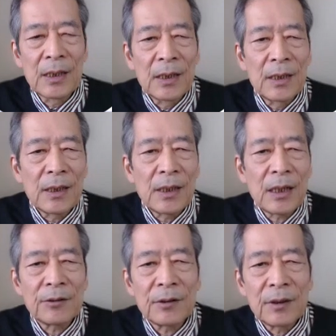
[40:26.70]

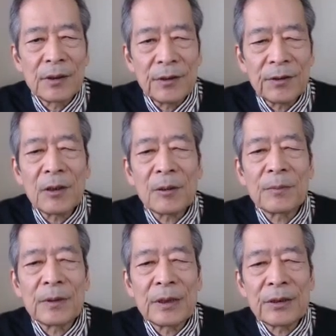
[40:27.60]
Now, this theorem
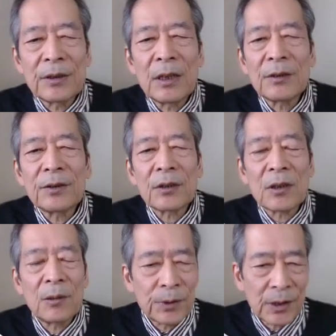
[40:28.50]
is not so
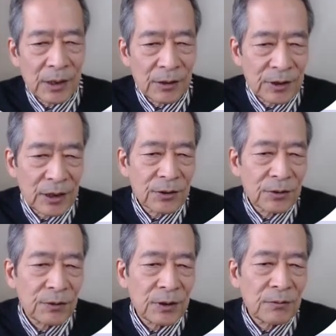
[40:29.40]
complicated. Just
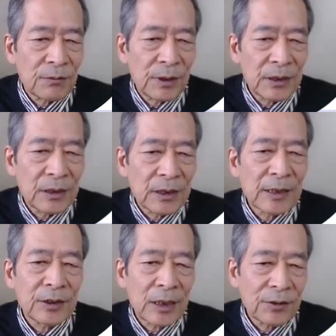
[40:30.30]
we can
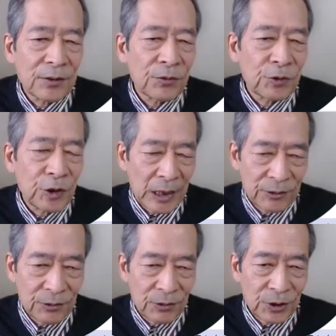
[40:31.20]
just
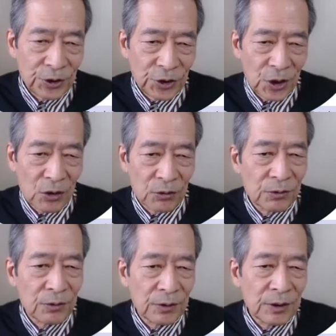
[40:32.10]
directly show
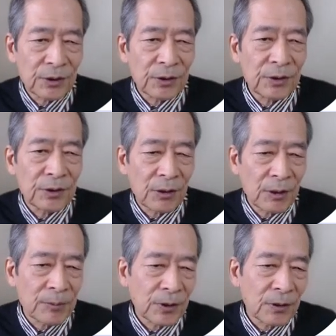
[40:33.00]
this theorem.
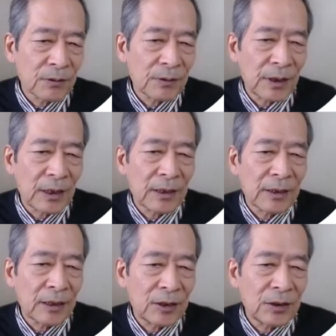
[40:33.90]
So
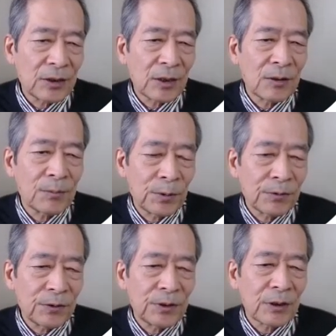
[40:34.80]
the detailed proof
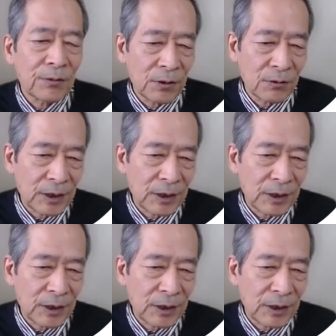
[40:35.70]
is the following.